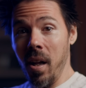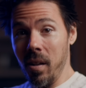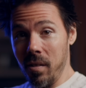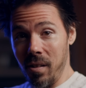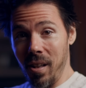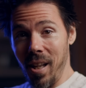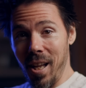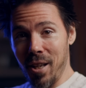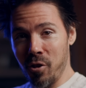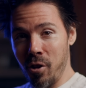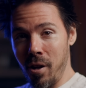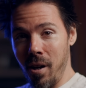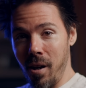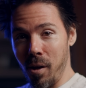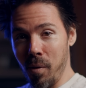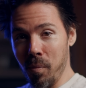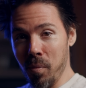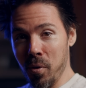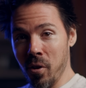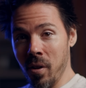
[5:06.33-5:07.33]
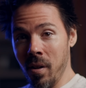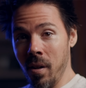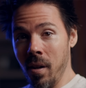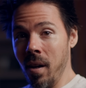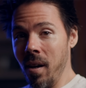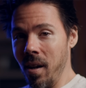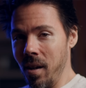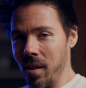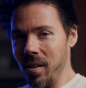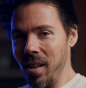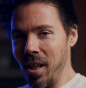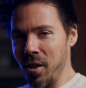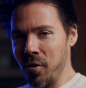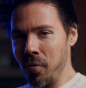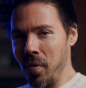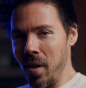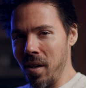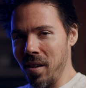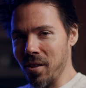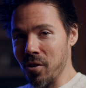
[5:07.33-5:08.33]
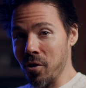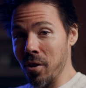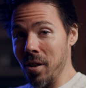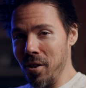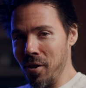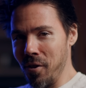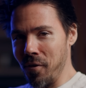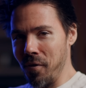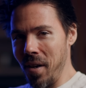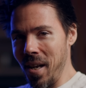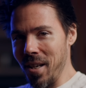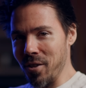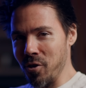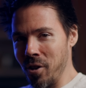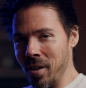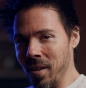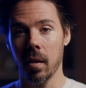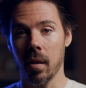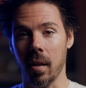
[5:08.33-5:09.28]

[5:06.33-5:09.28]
less carbs, less fungus in your face.